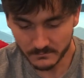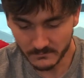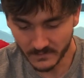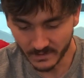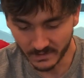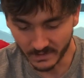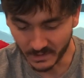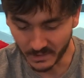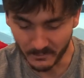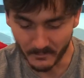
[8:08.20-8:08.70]

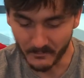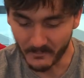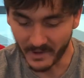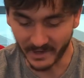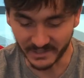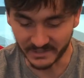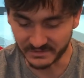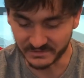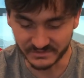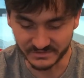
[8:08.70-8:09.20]
I
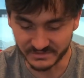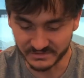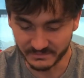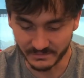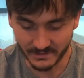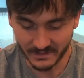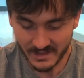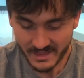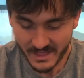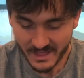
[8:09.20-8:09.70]
could
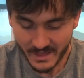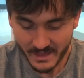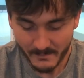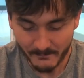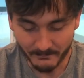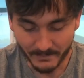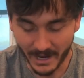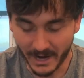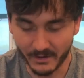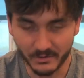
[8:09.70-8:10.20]

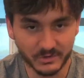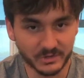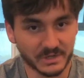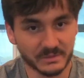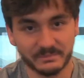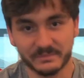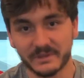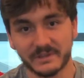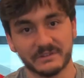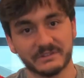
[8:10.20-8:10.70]
power
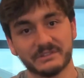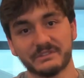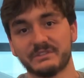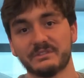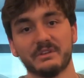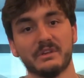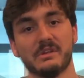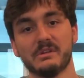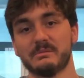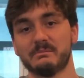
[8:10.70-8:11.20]
grip
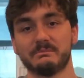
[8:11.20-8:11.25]
this